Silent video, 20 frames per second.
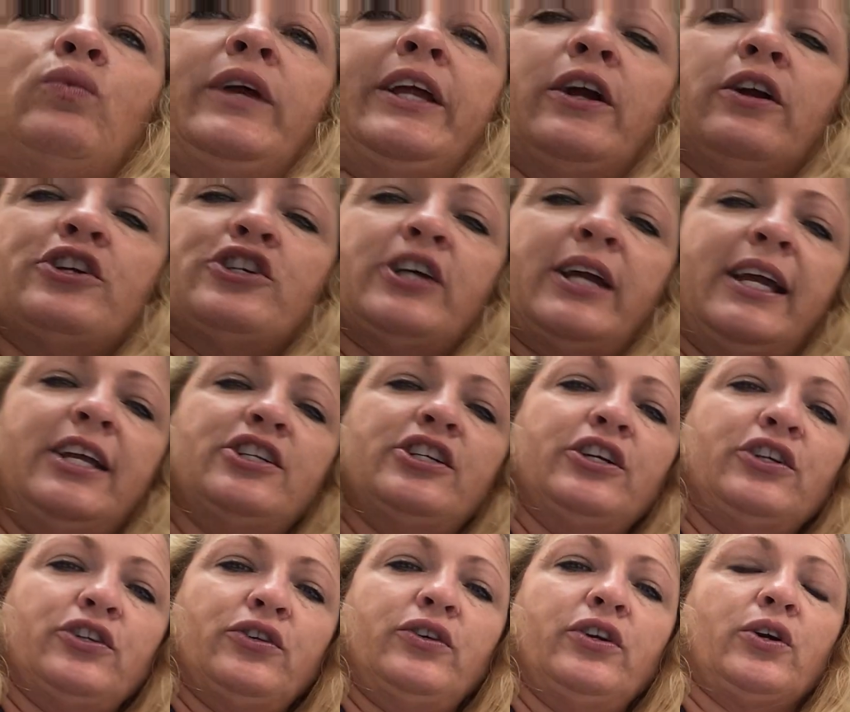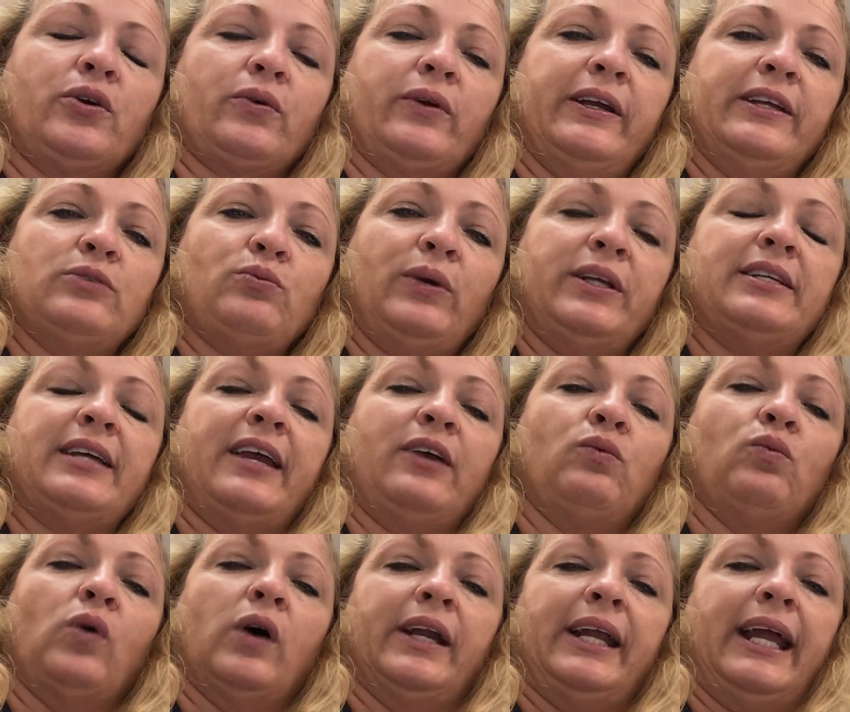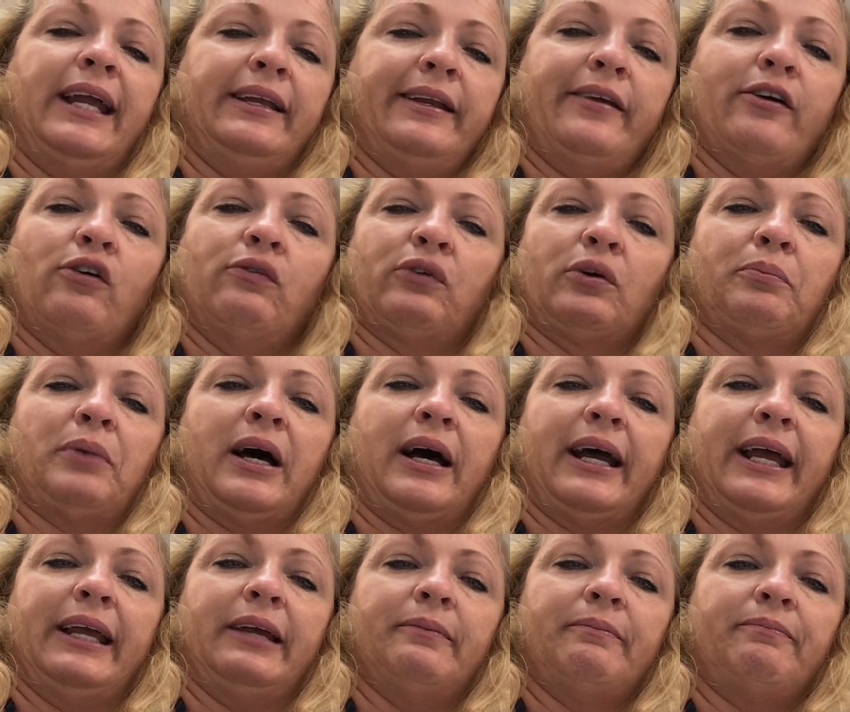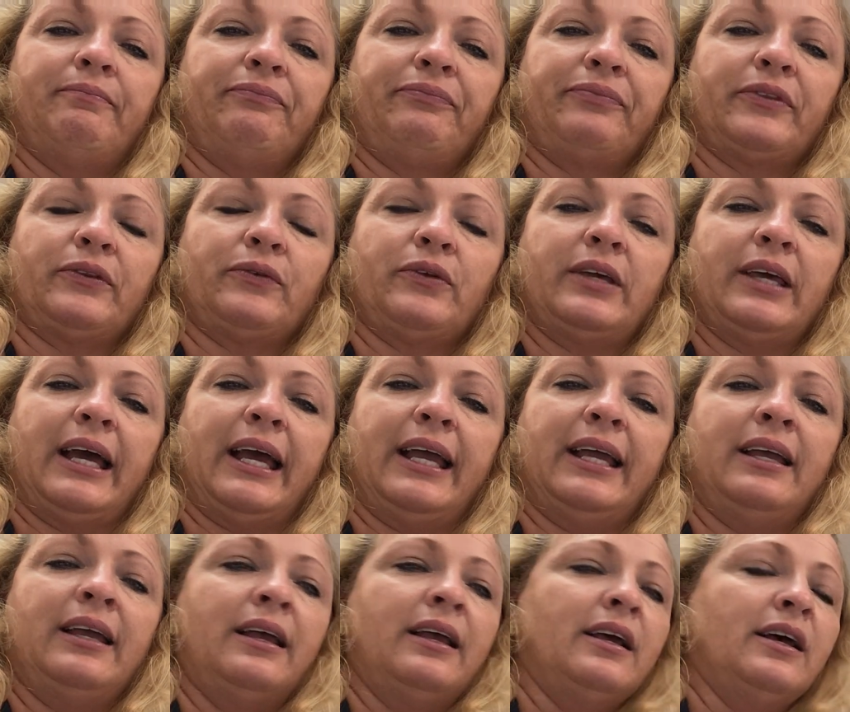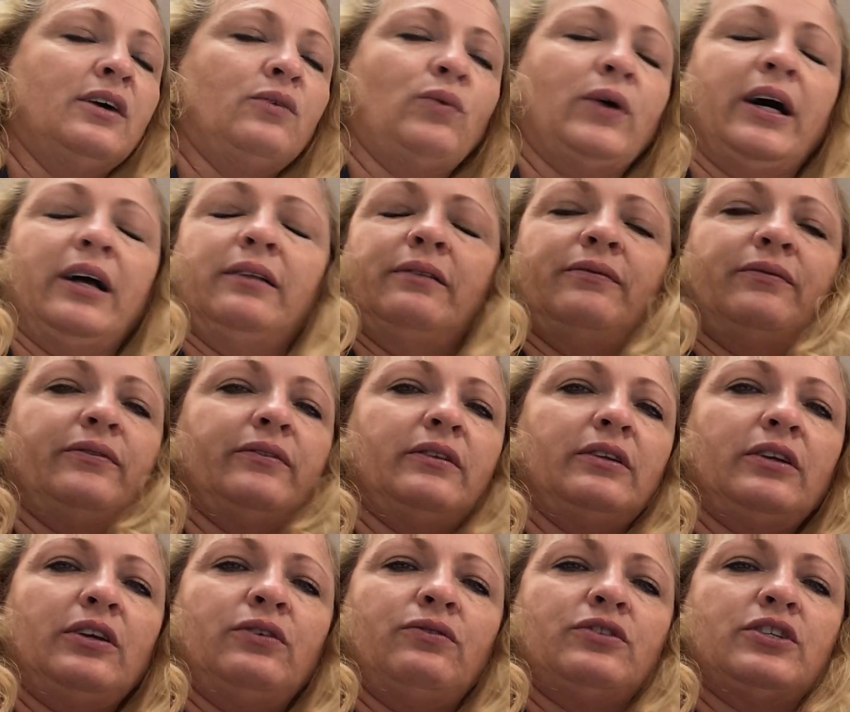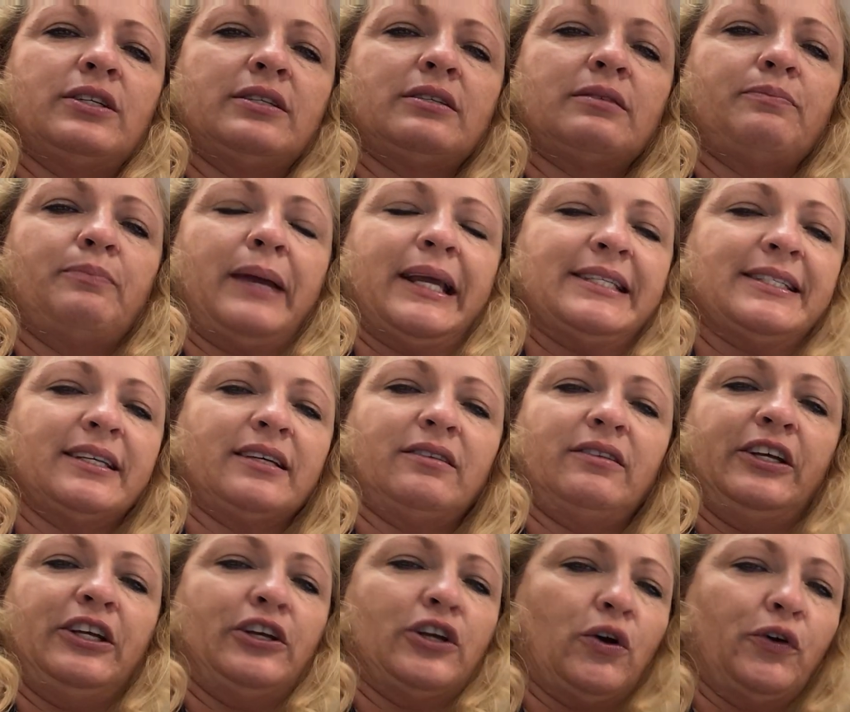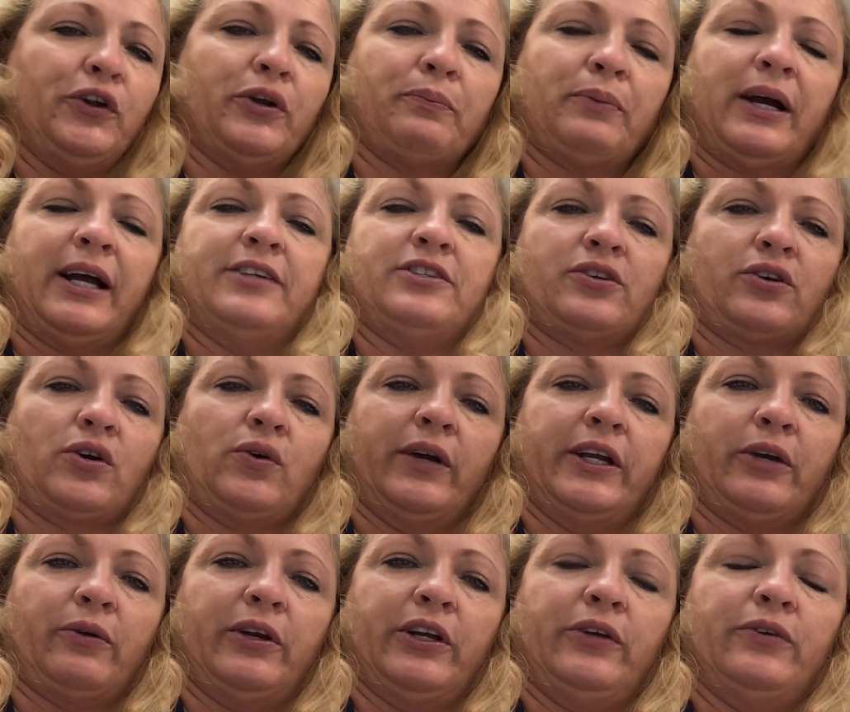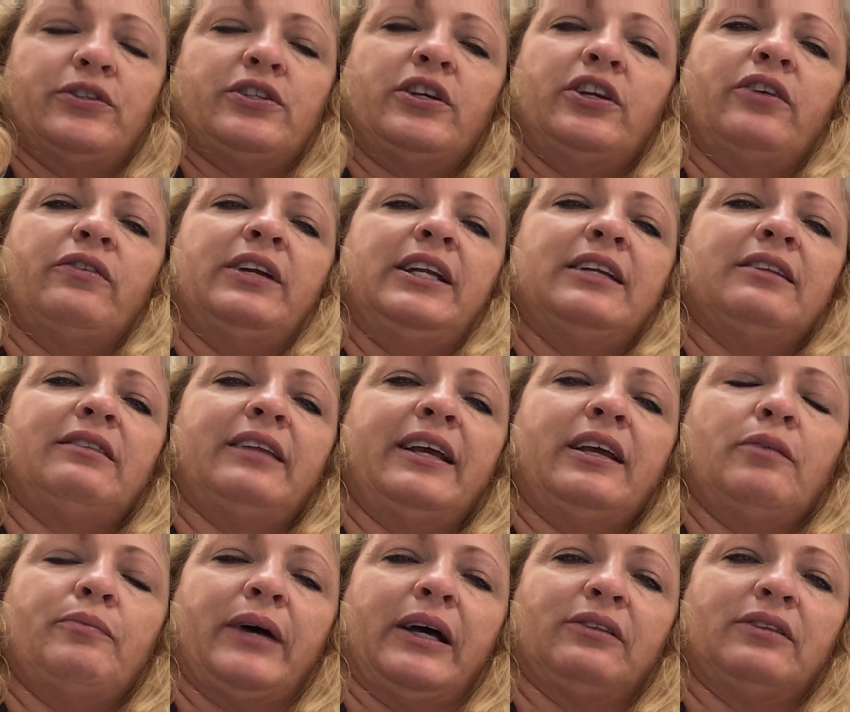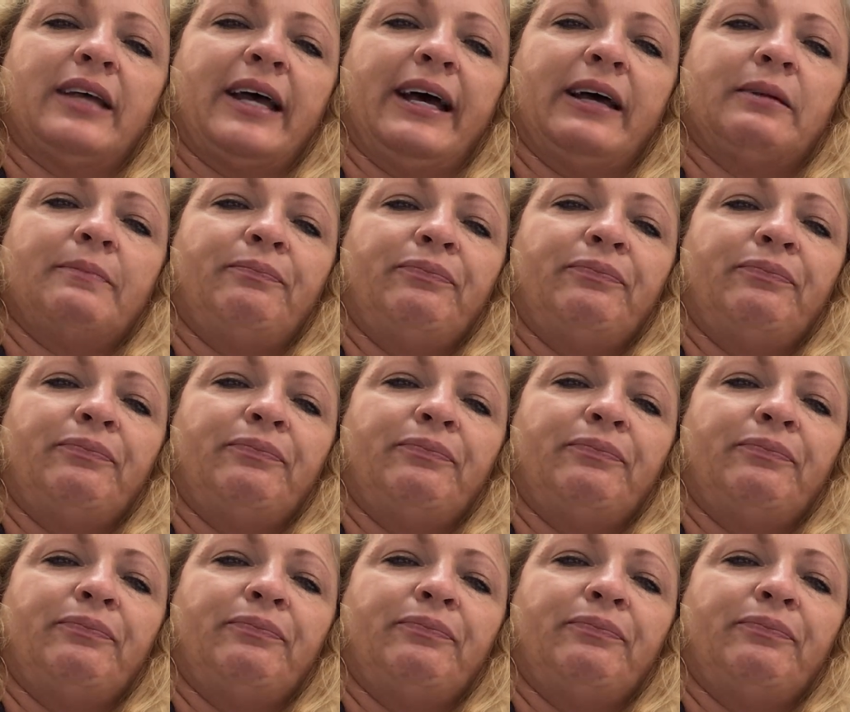we are changing to degrees, we take 180 over pi, okay? Well, you just basically know your pi's are going to reduce, so you don't need to think about that.